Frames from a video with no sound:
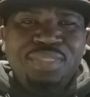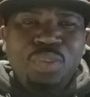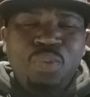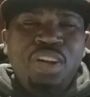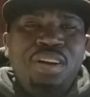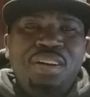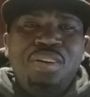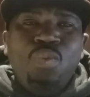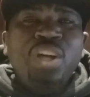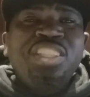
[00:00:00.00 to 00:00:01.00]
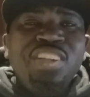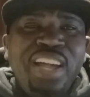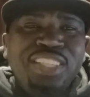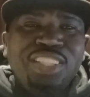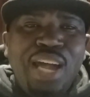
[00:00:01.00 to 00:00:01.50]
Well, what's the
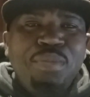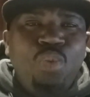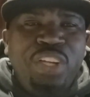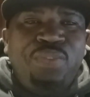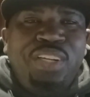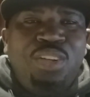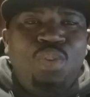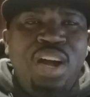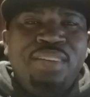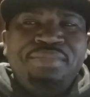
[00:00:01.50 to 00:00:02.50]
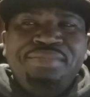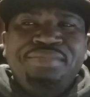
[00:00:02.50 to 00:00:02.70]
answer? I'm going to wait for a little while.